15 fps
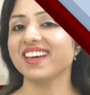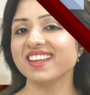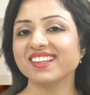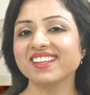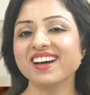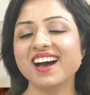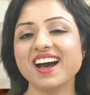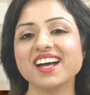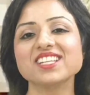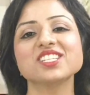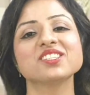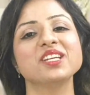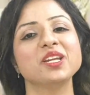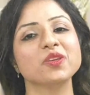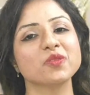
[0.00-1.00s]
Another
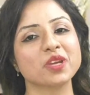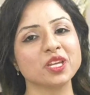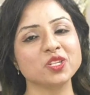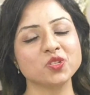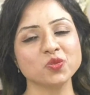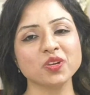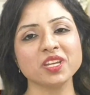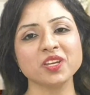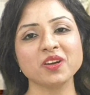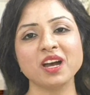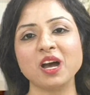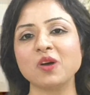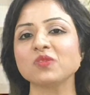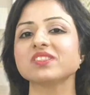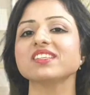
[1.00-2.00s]
hunt that you can do in your
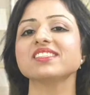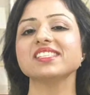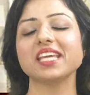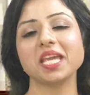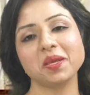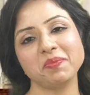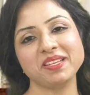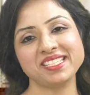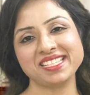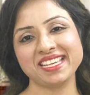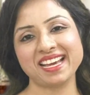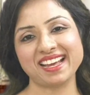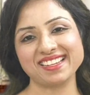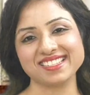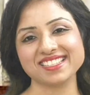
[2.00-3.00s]
house is
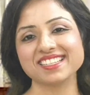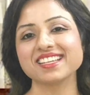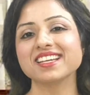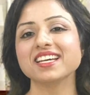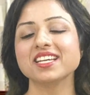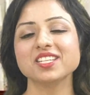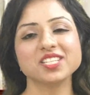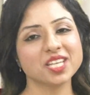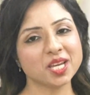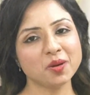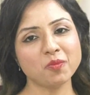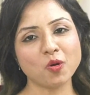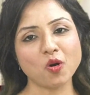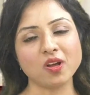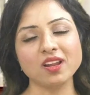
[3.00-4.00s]
ABC hunt. Take
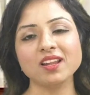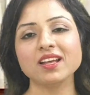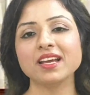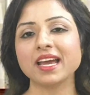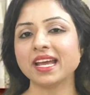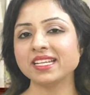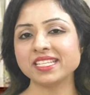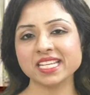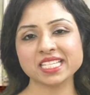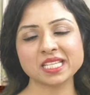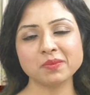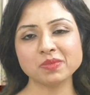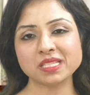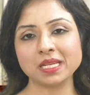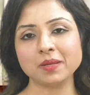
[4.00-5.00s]
a ball and take
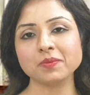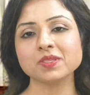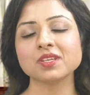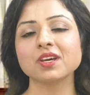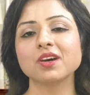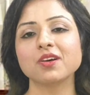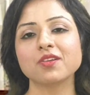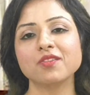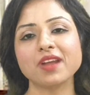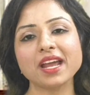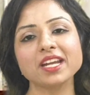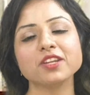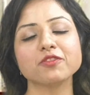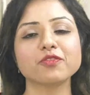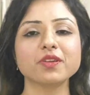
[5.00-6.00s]
some slips,
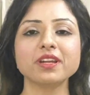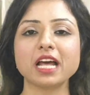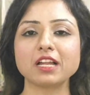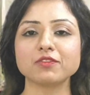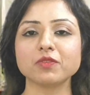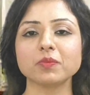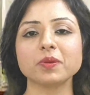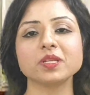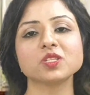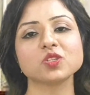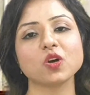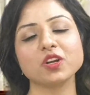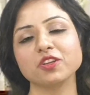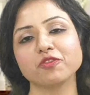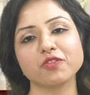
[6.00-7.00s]
write different
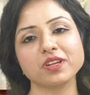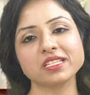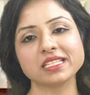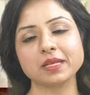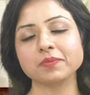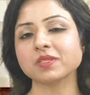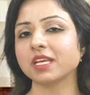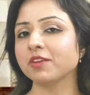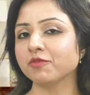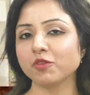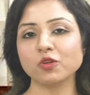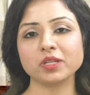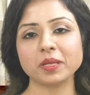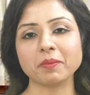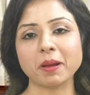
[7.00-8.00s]
alphabets on different slips and
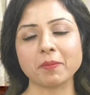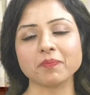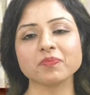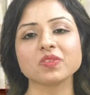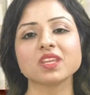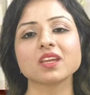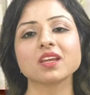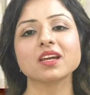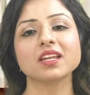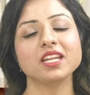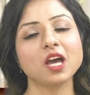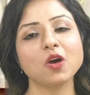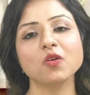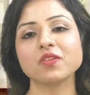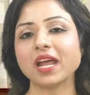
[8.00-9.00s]
fold them up.
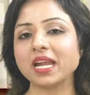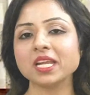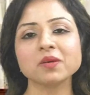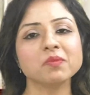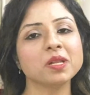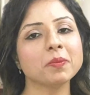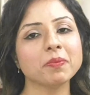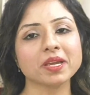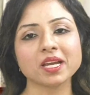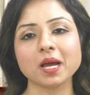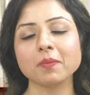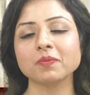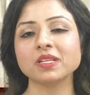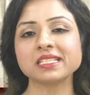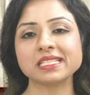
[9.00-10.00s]
Now randomly pick
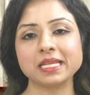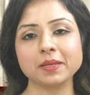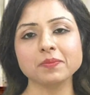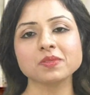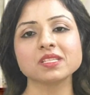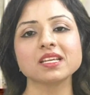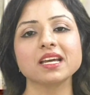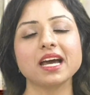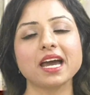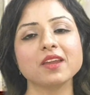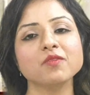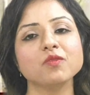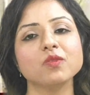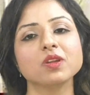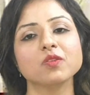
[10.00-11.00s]
up the slips
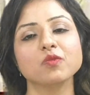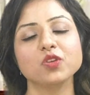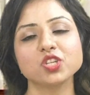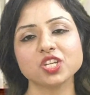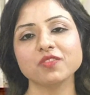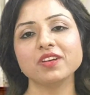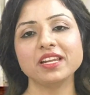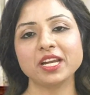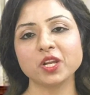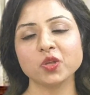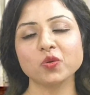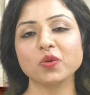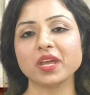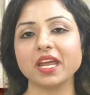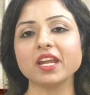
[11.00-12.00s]
and whichever letter
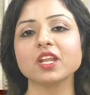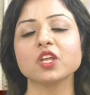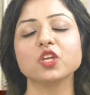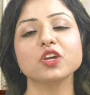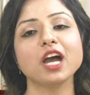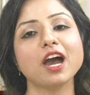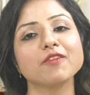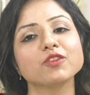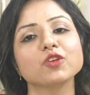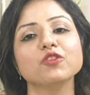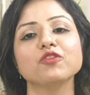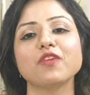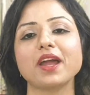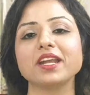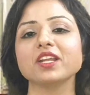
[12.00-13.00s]
you get, you have to
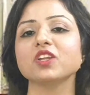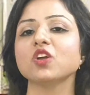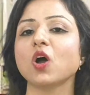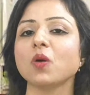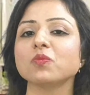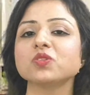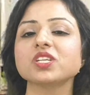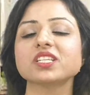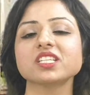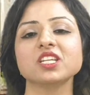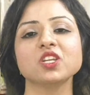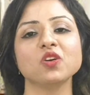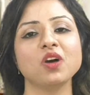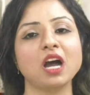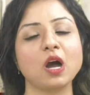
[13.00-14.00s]
find an object
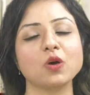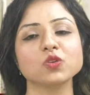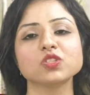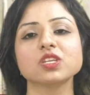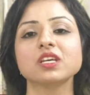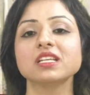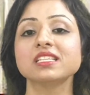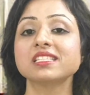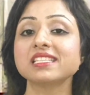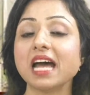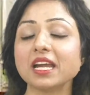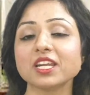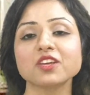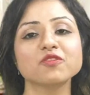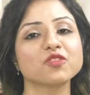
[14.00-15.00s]
in your house
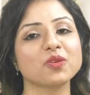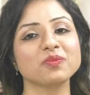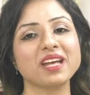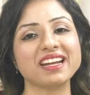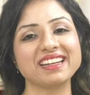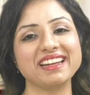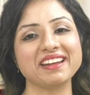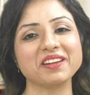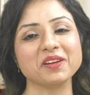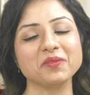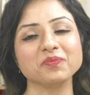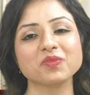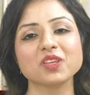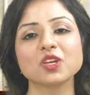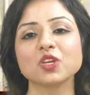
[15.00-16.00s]
starting from that letter.
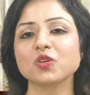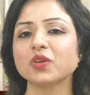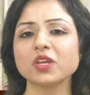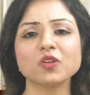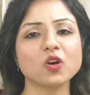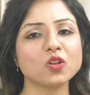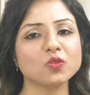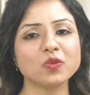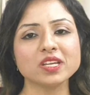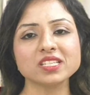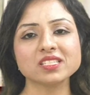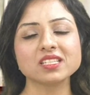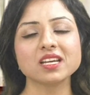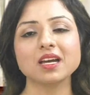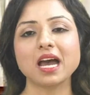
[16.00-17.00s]
You can
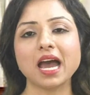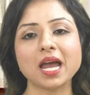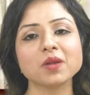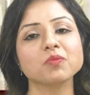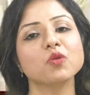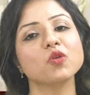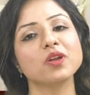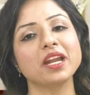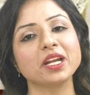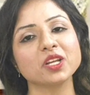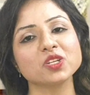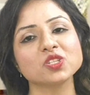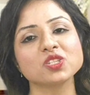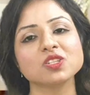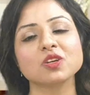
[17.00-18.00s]
always add more
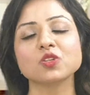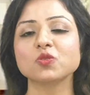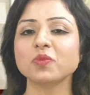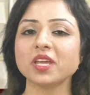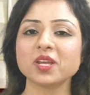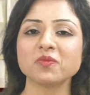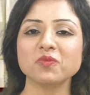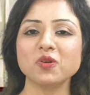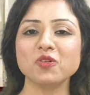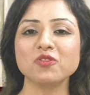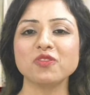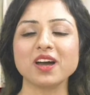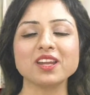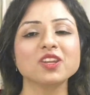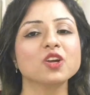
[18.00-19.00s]
letters to make it more
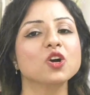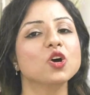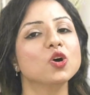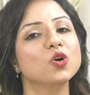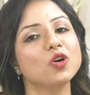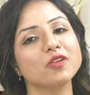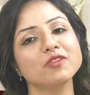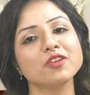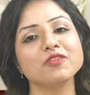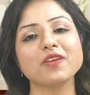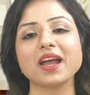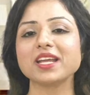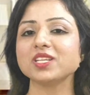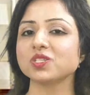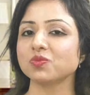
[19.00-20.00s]
fun. Whoever
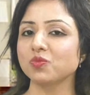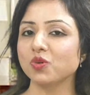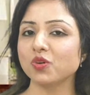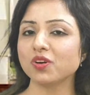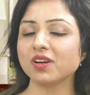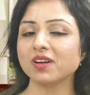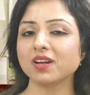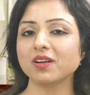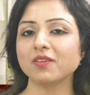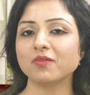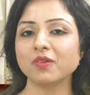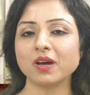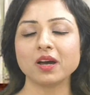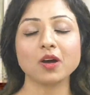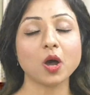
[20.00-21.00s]
finds more
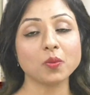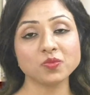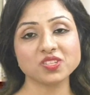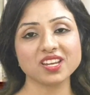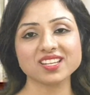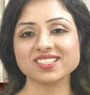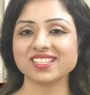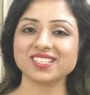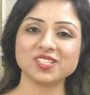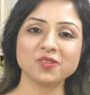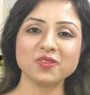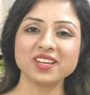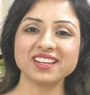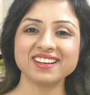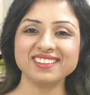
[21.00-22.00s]
uh, objects is the
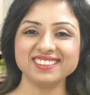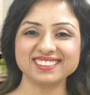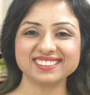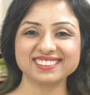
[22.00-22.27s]
winner.